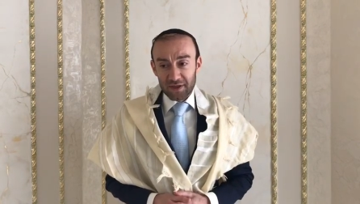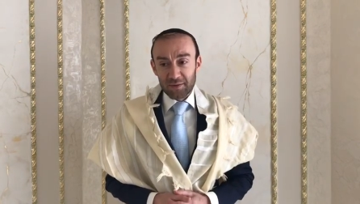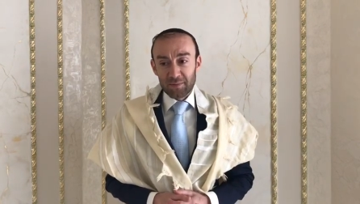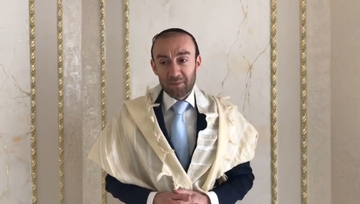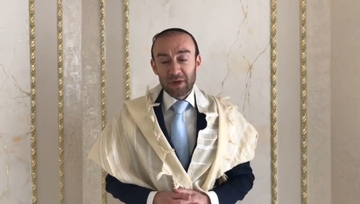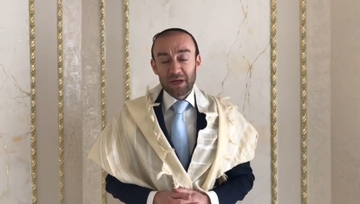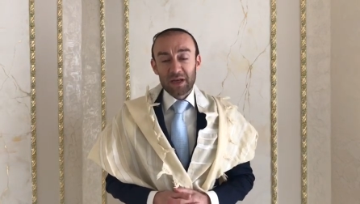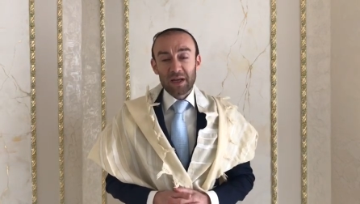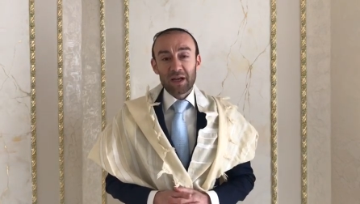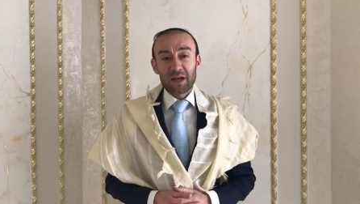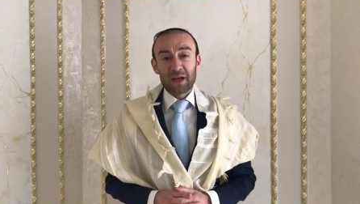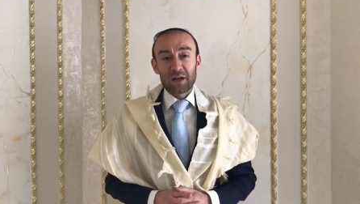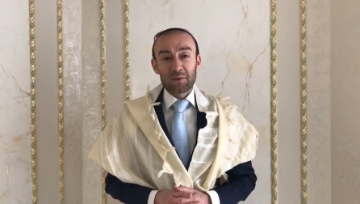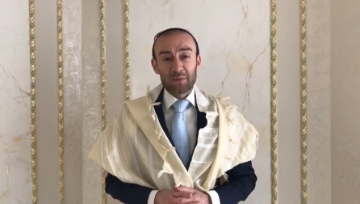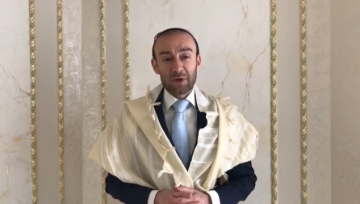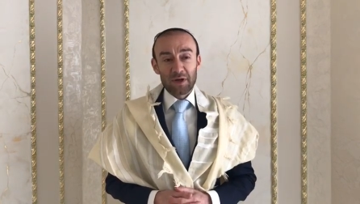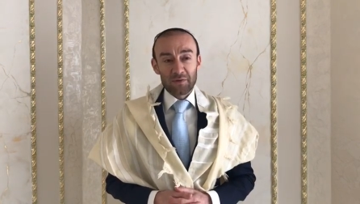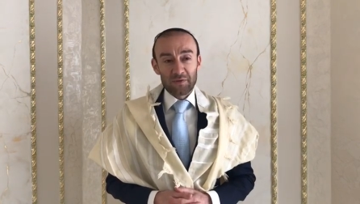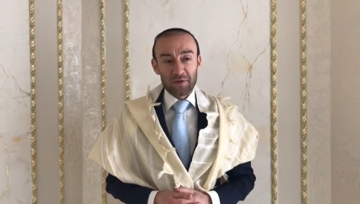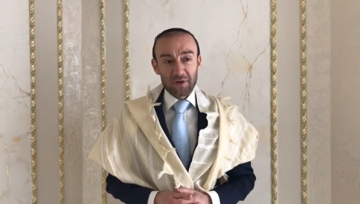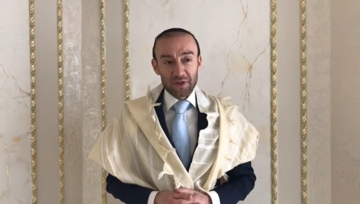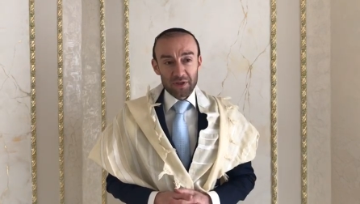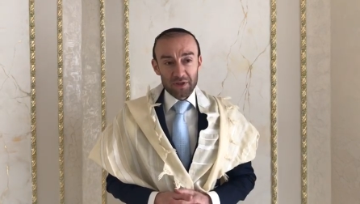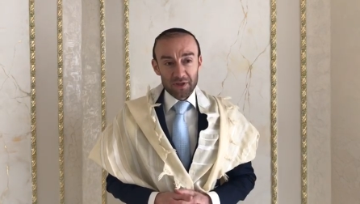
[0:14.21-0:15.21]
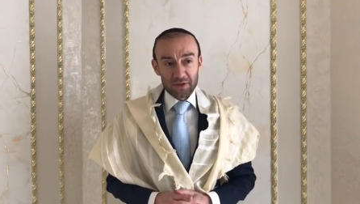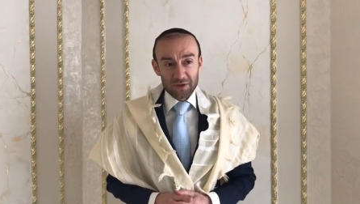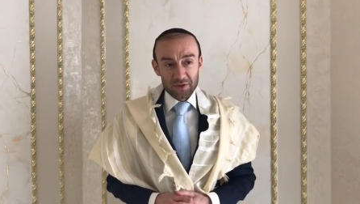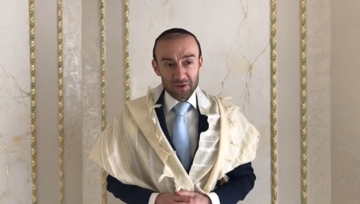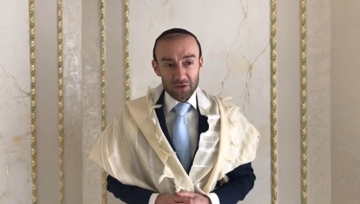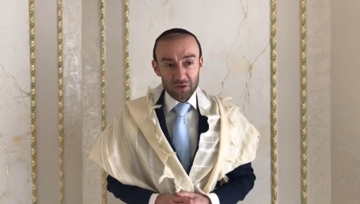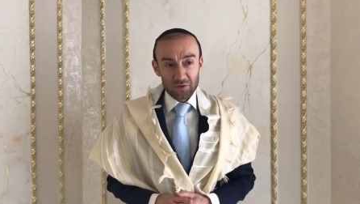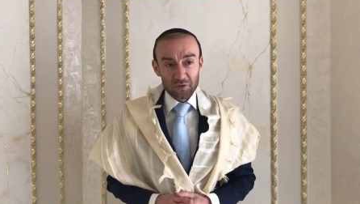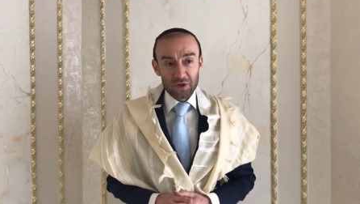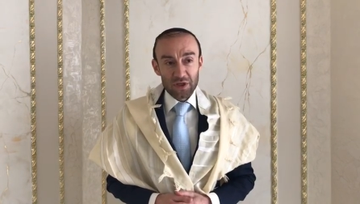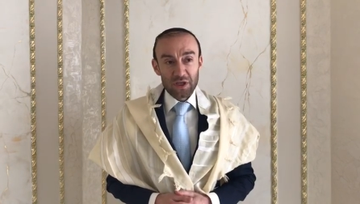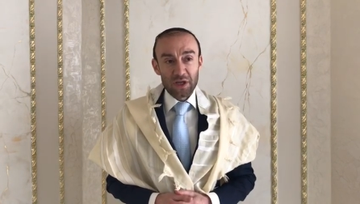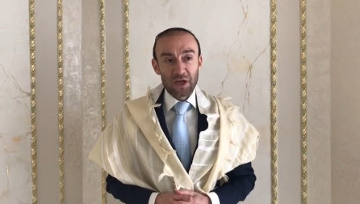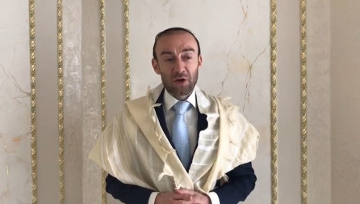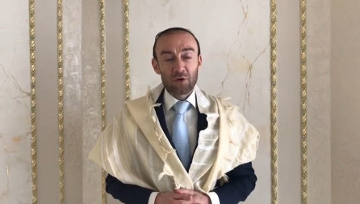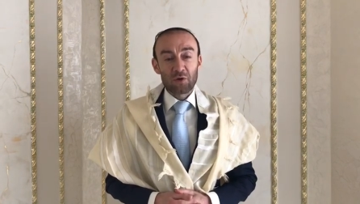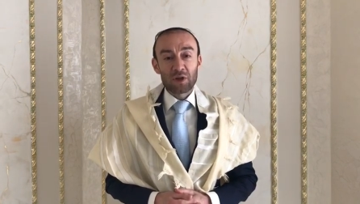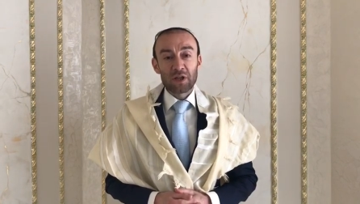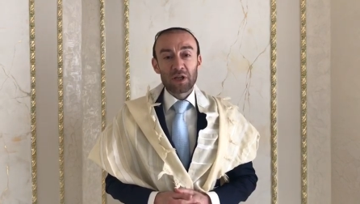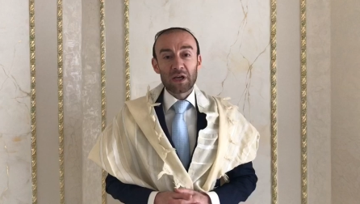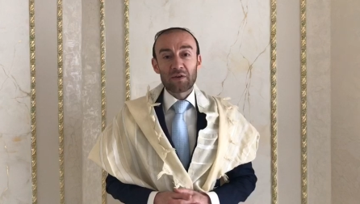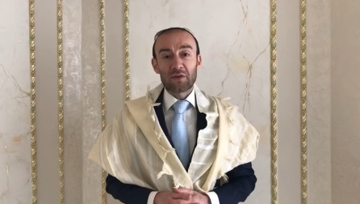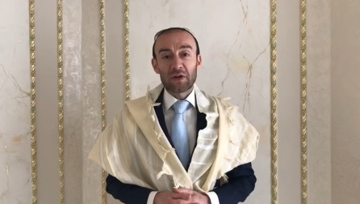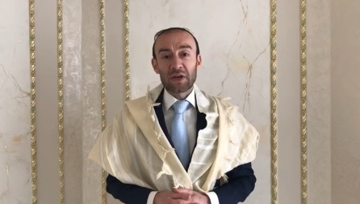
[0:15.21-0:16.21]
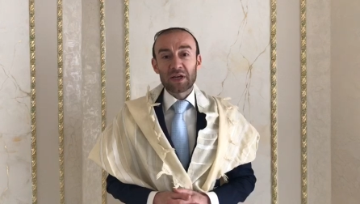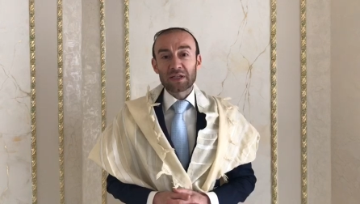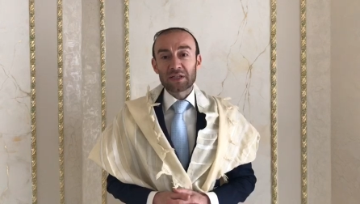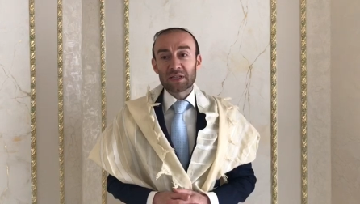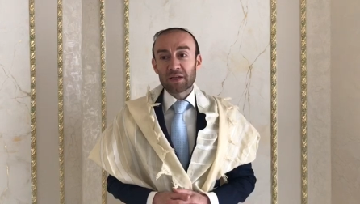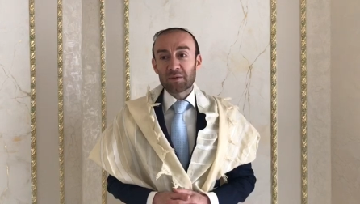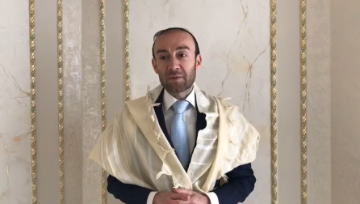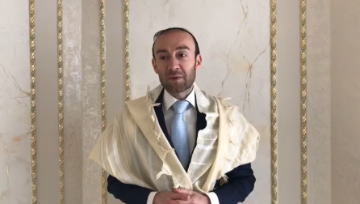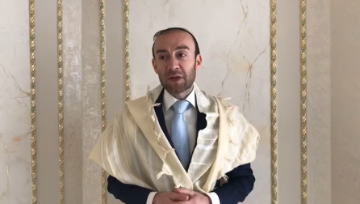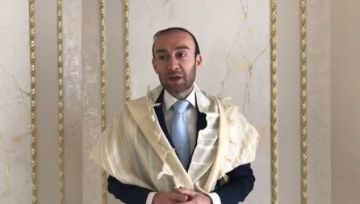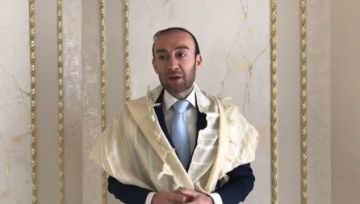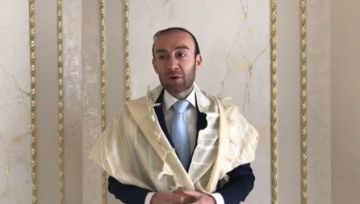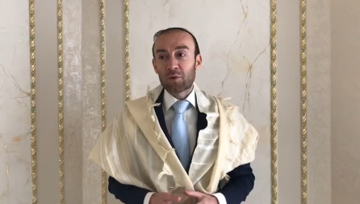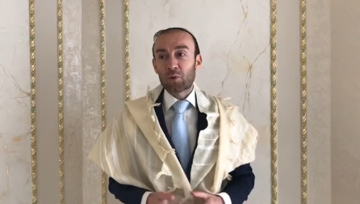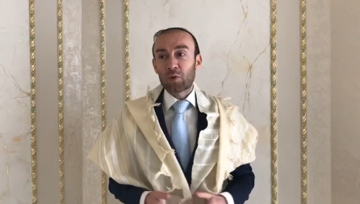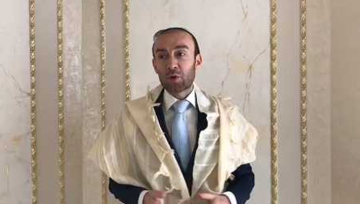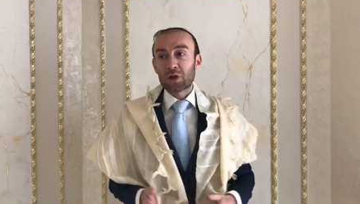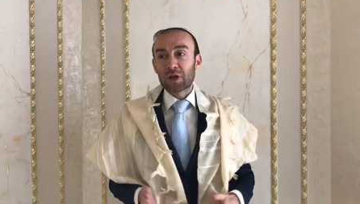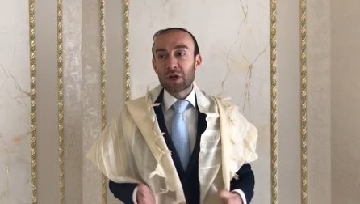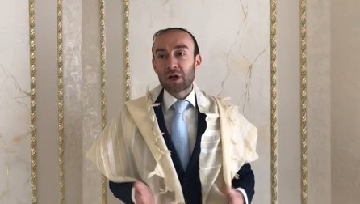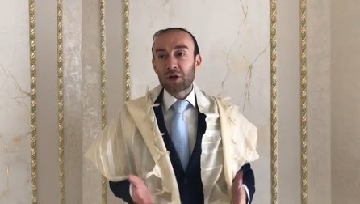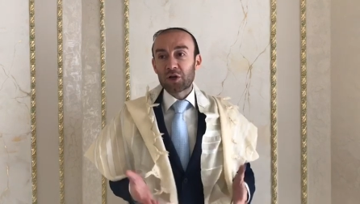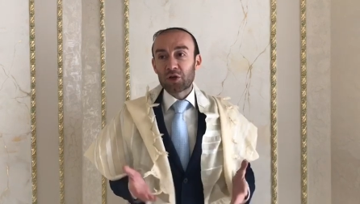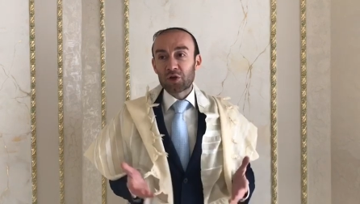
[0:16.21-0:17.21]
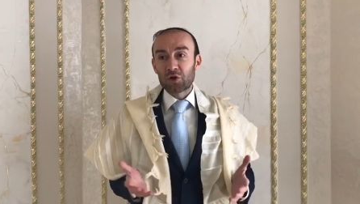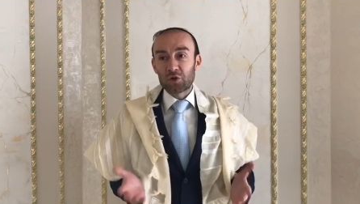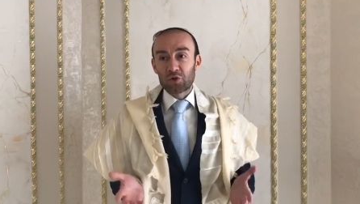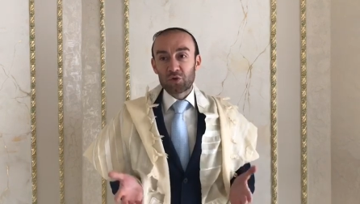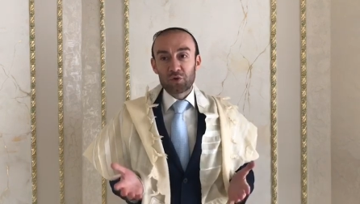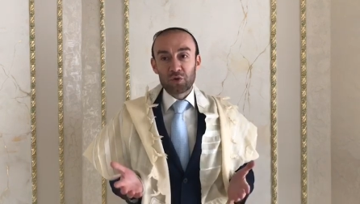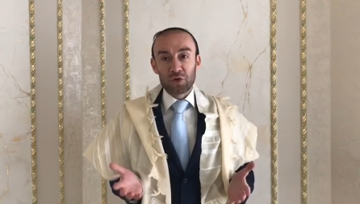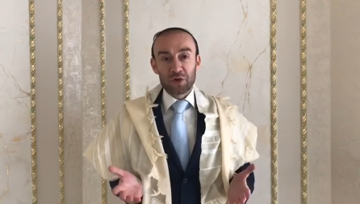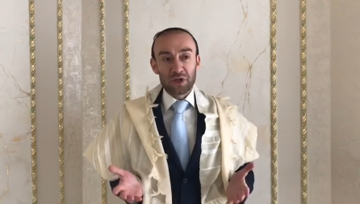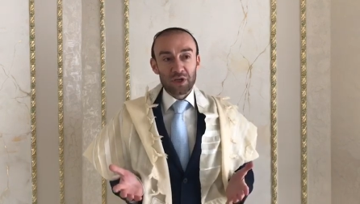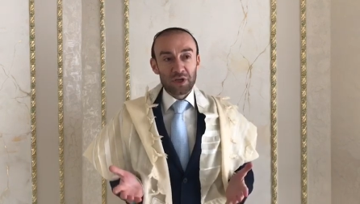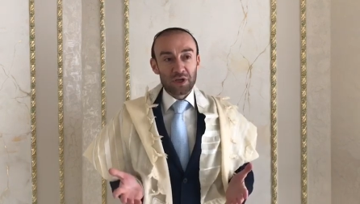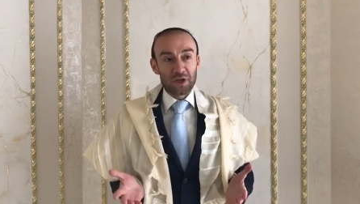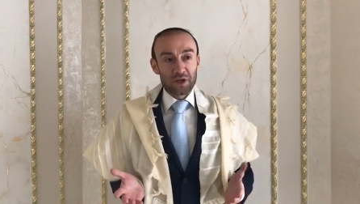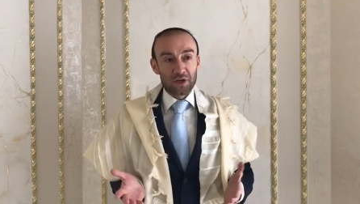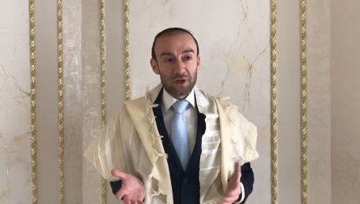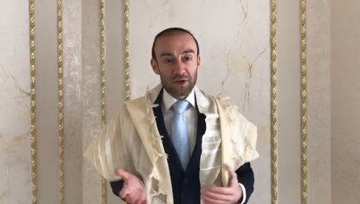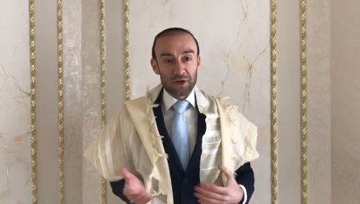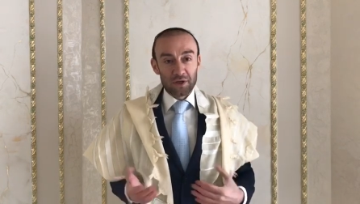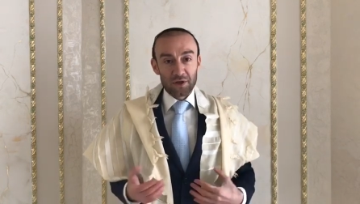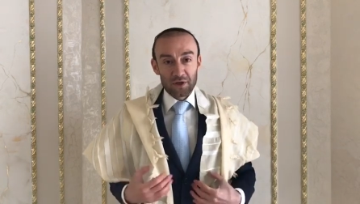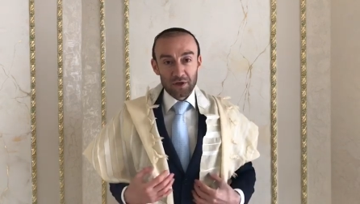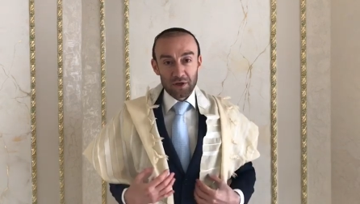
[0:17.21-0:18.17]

Malach HaMavet. So Eliyahu Hanavi asked him, like, what are you doing here?